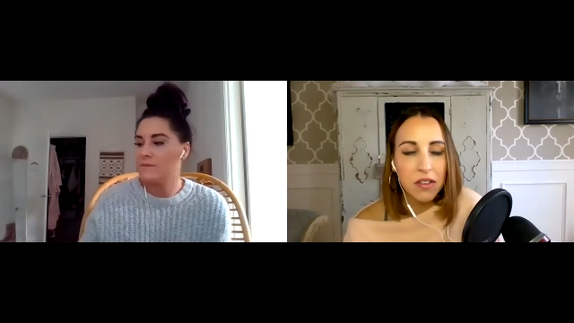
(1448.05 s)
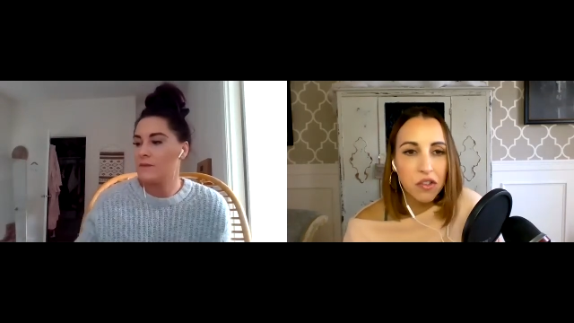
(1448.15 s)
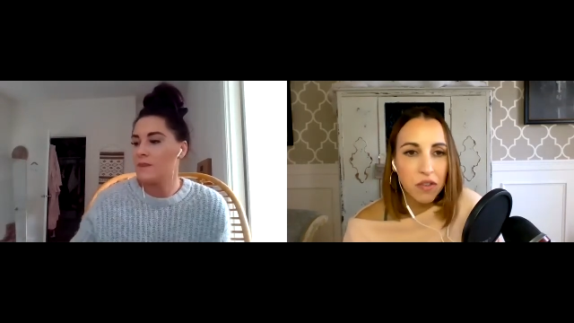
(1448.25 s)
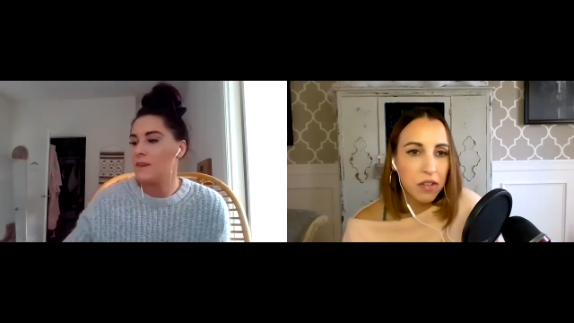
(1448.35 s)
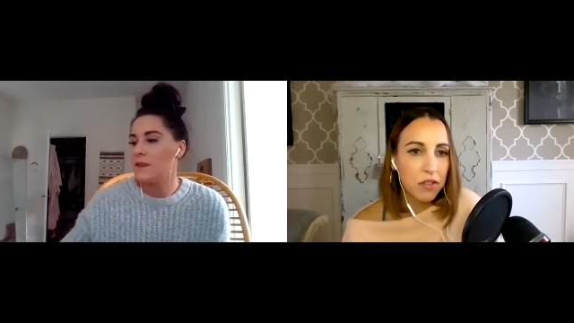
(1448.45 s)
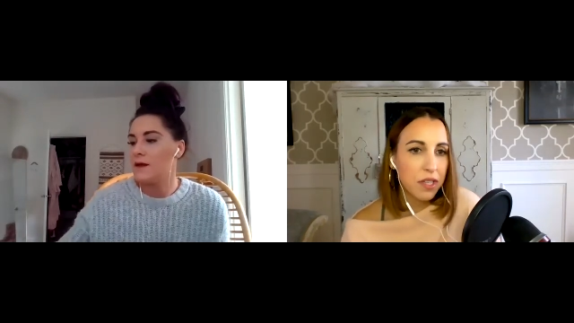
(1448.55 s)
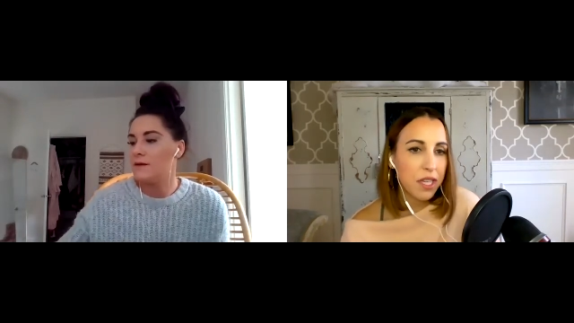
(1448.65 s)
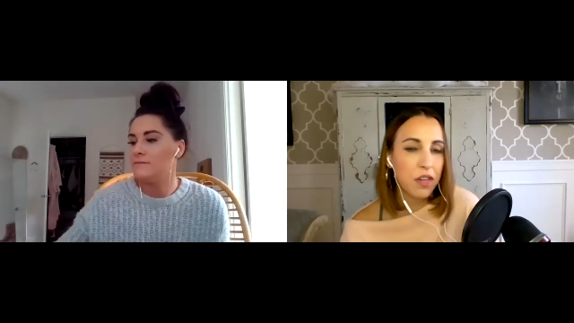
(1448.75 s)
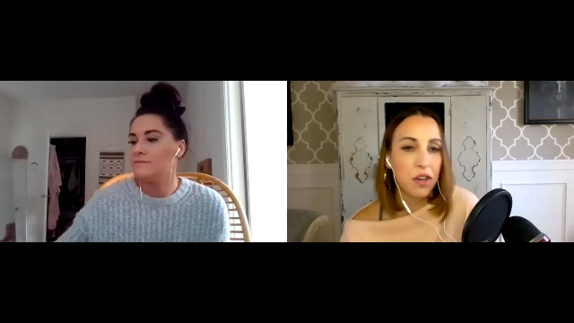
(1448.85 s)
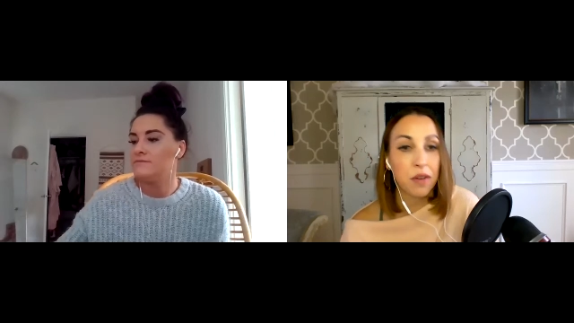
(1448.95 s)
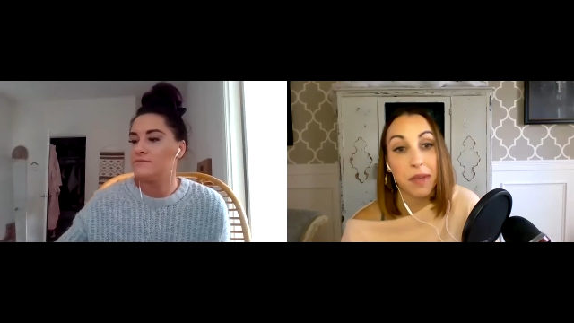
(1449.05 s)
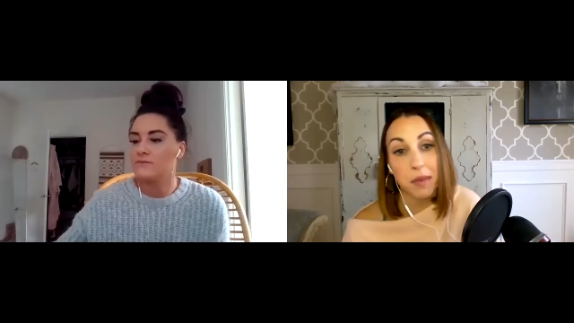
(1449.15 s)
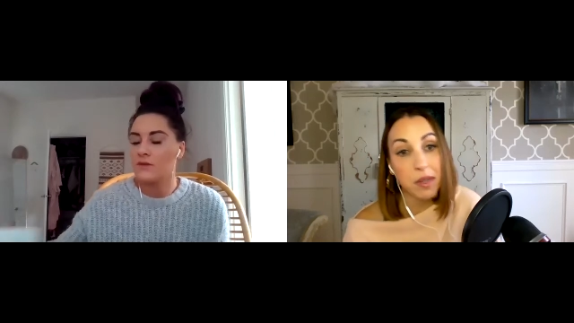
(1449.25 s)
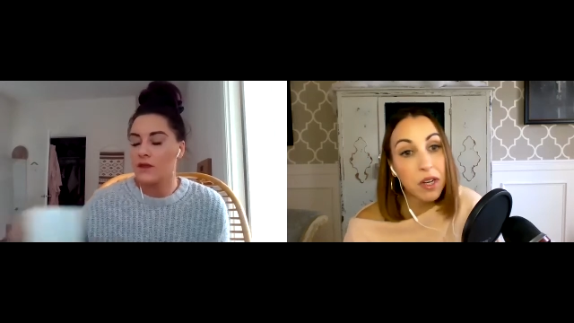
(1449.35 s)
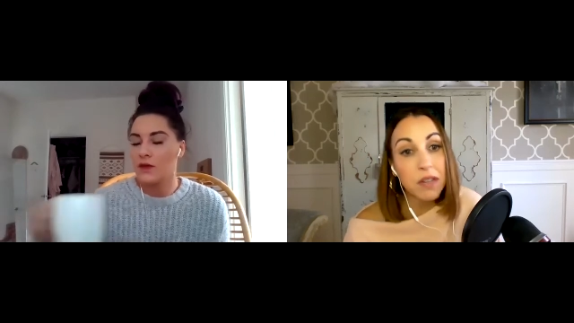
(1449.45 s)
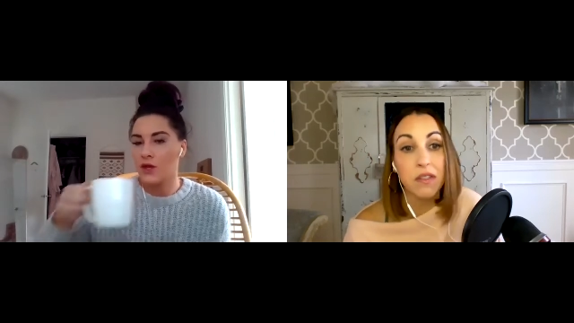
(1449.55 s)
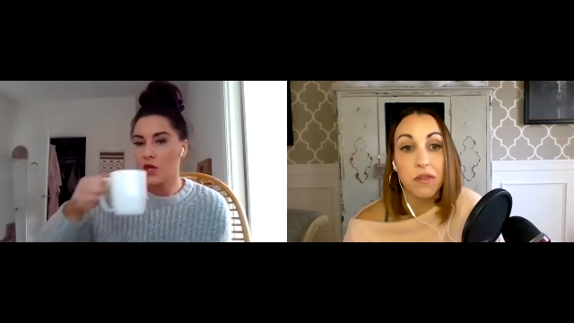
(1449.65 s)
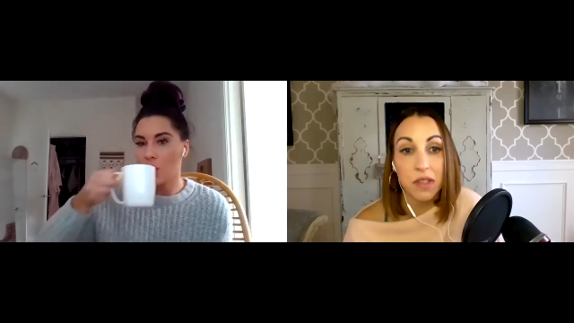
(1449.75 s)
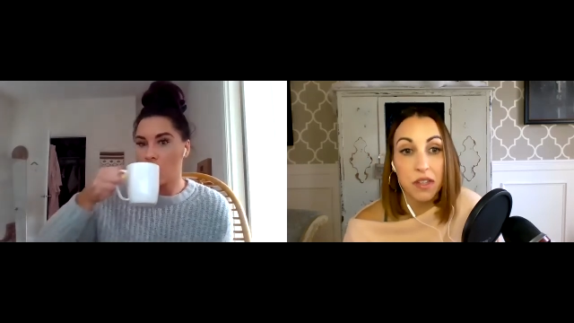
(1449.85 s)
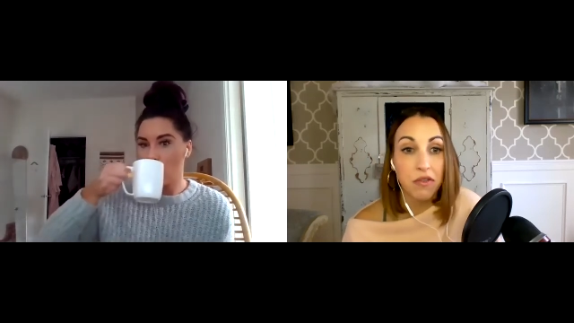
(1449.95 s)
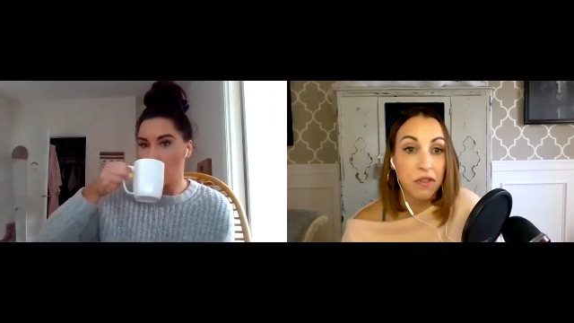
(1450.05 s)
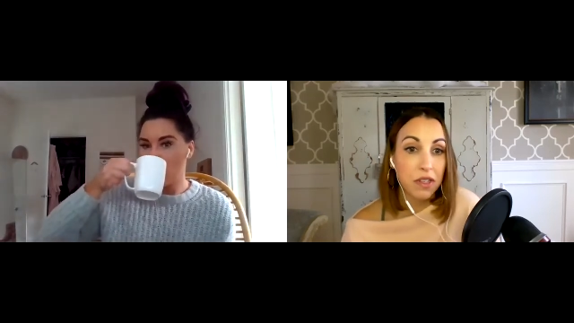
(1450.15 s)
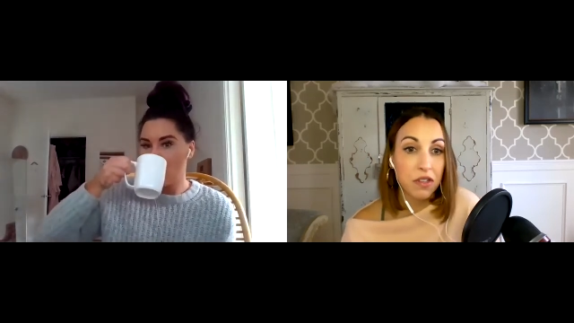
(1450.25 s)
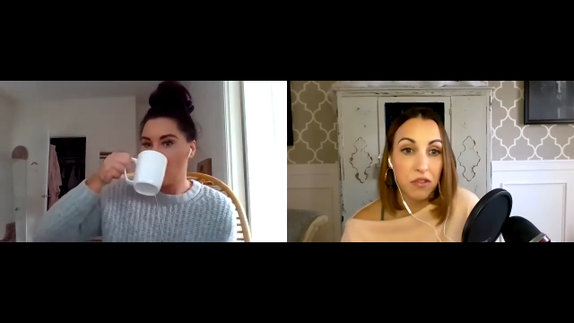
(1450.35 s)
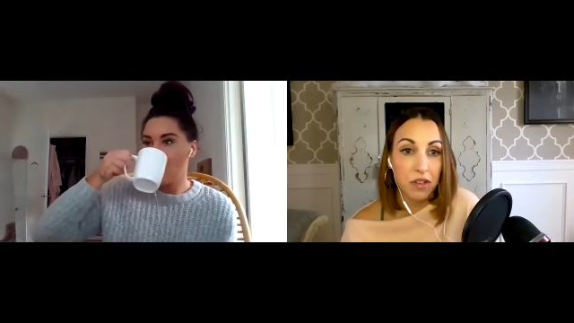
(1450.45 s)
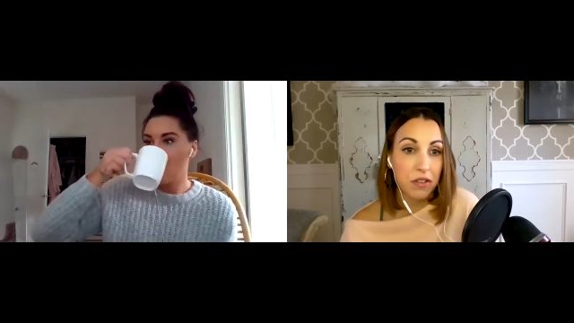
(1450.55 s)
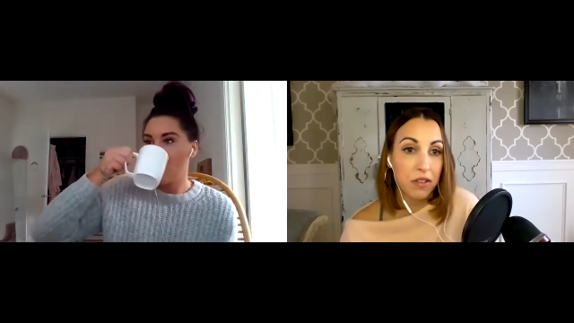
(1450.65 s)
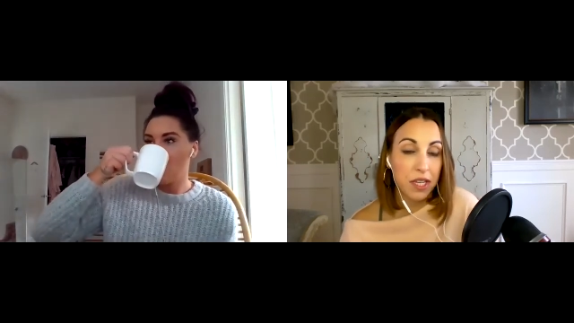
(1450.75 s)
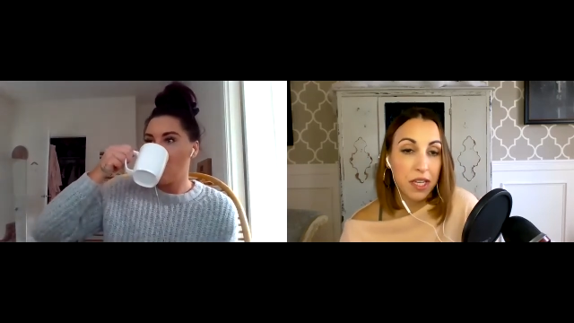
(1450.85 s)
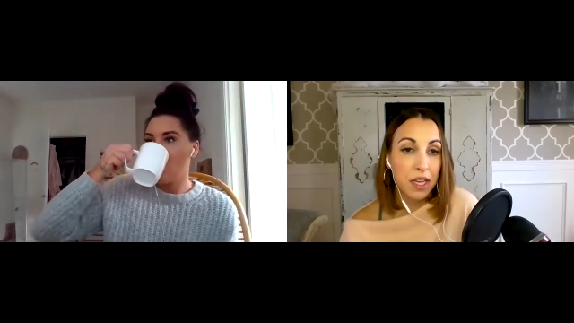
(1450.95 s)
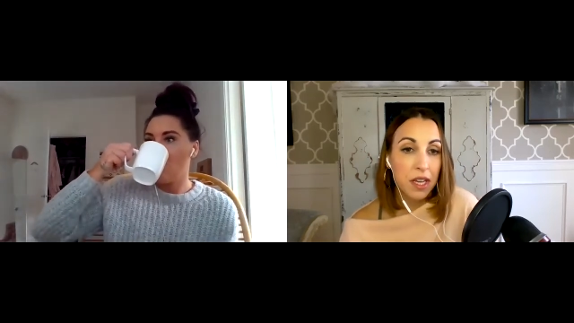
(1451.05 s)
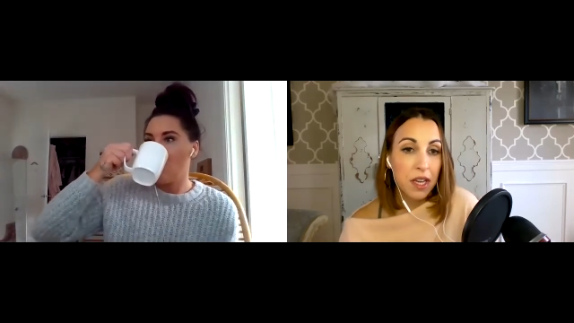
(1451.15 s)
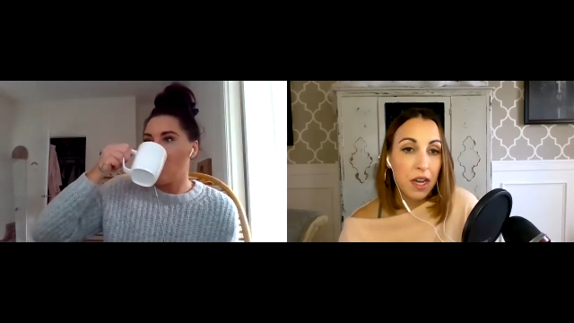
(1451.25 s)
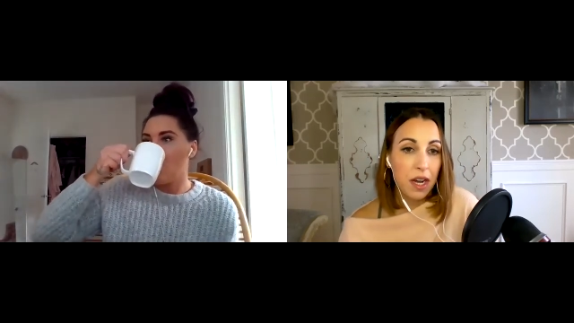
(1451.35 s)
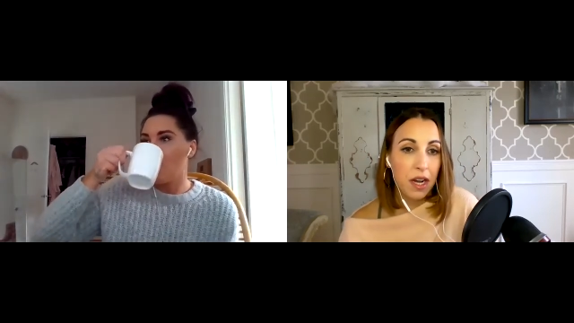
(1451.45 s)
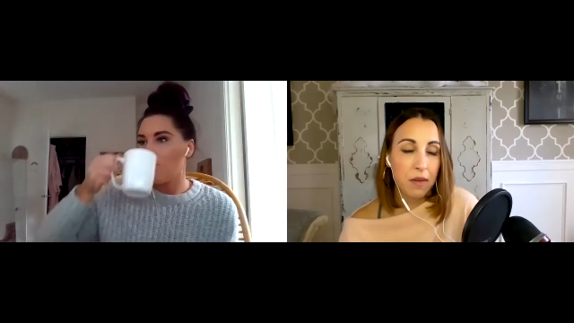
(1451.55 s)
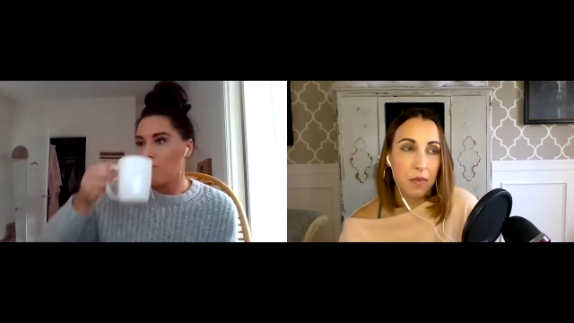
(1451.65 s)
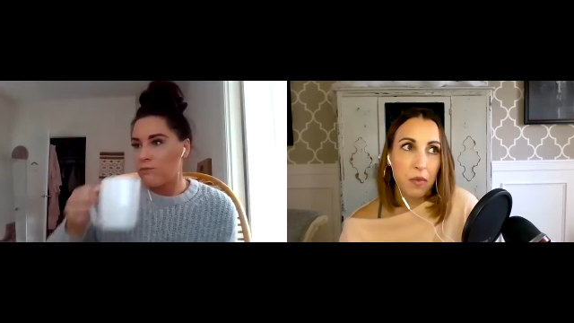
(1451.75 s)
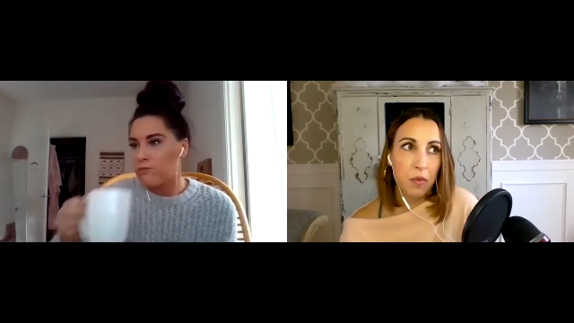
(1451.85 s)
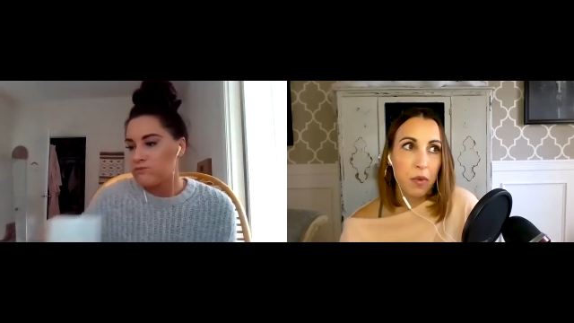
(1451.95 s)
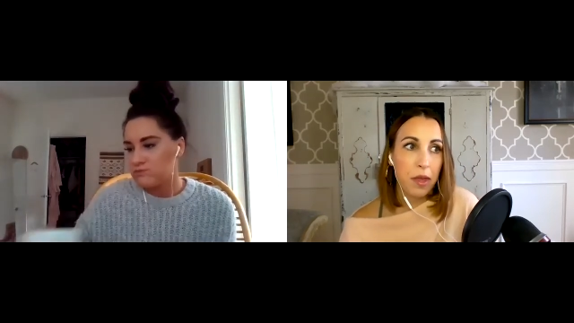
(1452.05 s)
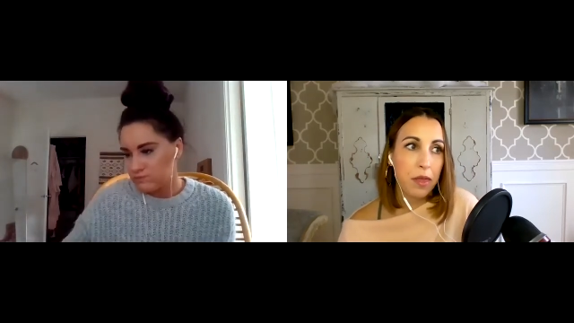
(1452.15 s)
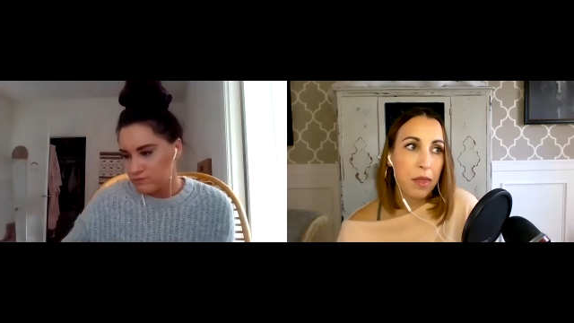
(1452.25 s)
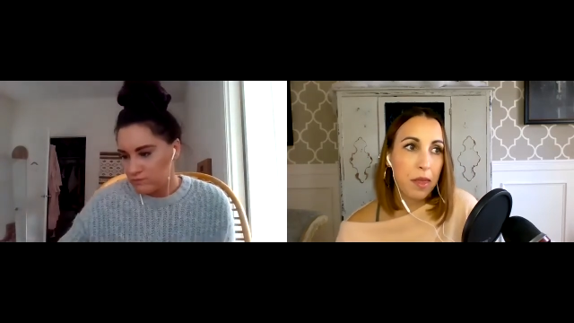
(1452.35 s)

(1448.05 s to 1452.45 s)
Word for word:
Speaker 1: struggling or maybe not so secretly struggling um, with